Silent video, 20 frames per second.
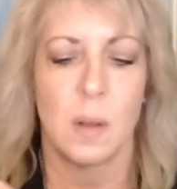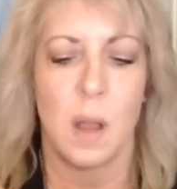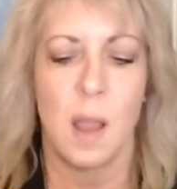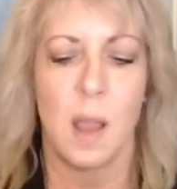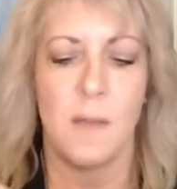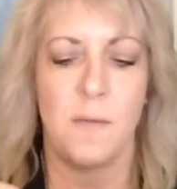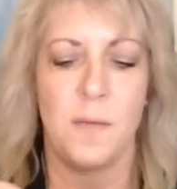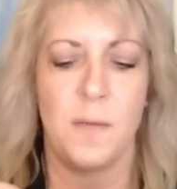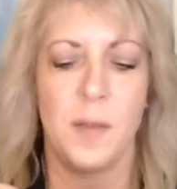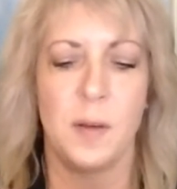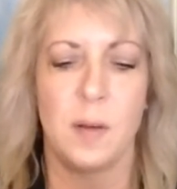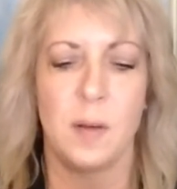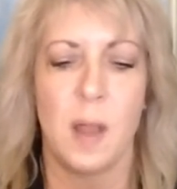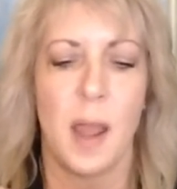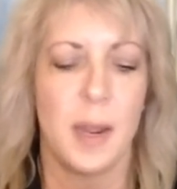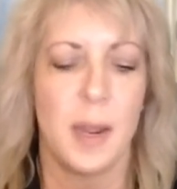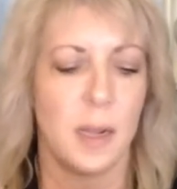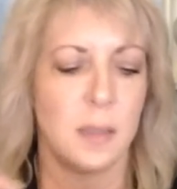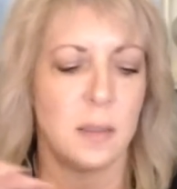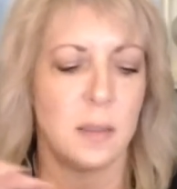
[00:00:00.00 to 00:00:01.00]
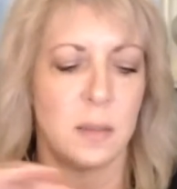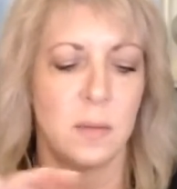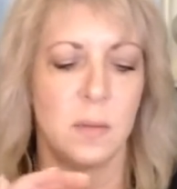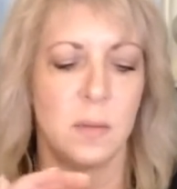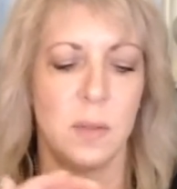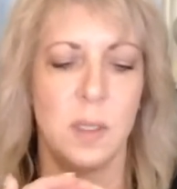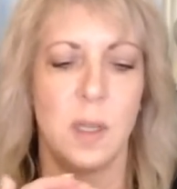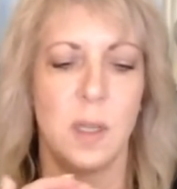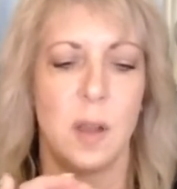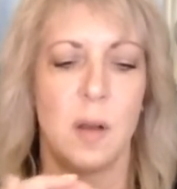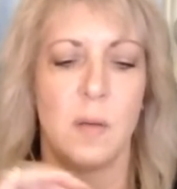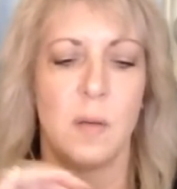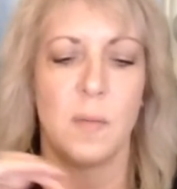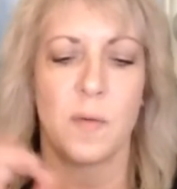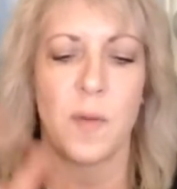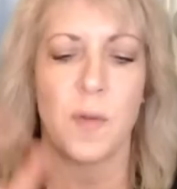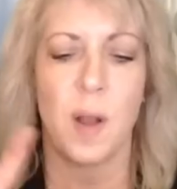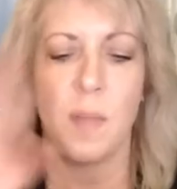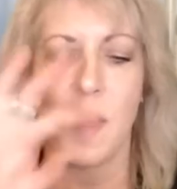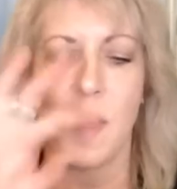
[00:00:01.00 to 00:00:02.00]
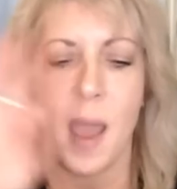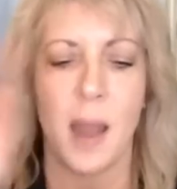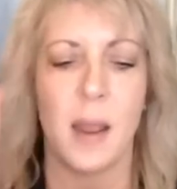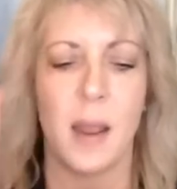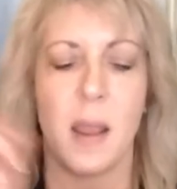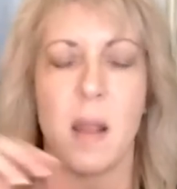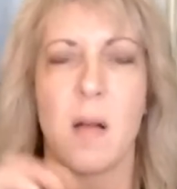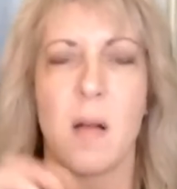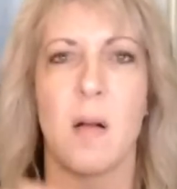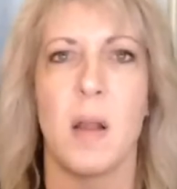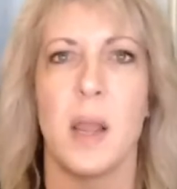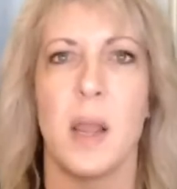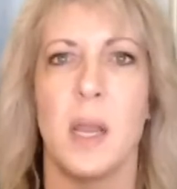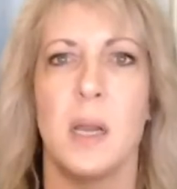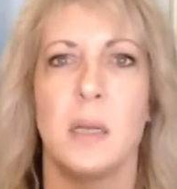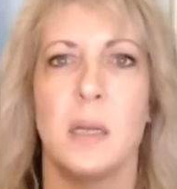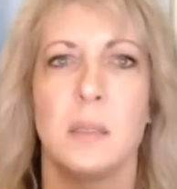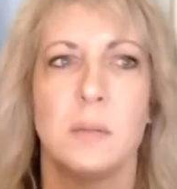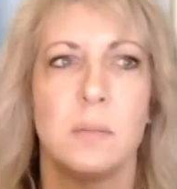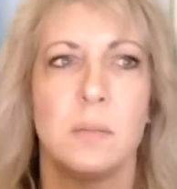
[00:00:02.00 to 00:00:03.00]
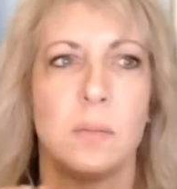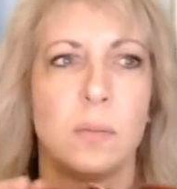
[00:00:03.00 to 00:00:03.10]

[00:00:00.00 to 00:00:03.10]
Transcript: I feel like it's, you know, from that area.